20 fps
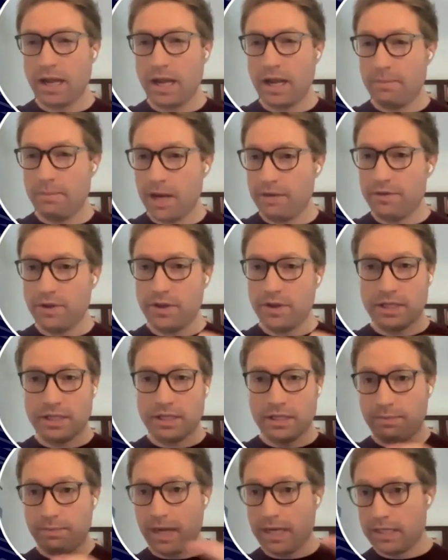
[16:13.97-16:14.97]
In my view,
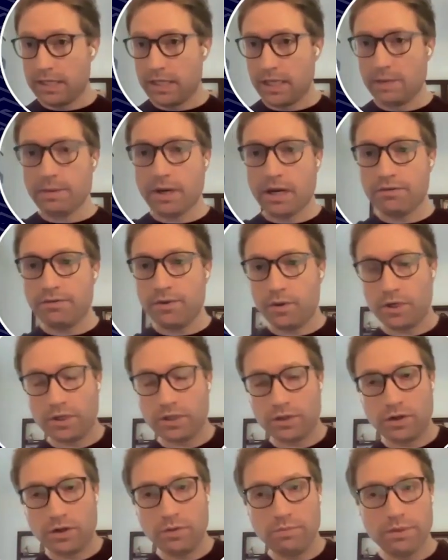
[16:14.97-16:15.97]
that's the best thing about a
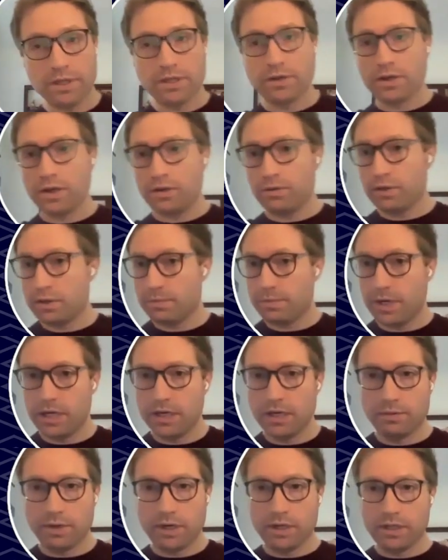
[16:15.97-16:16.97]
focus group, is you can
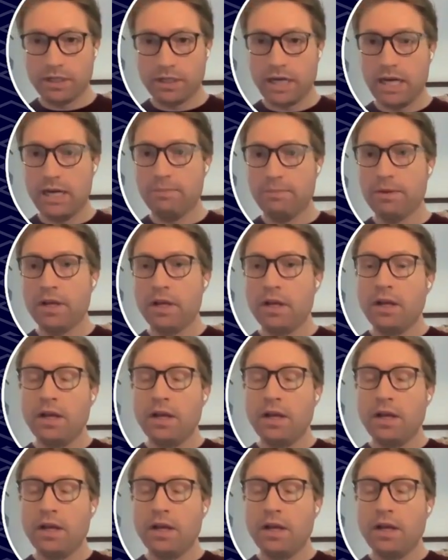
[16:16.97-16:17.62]
respond in real time.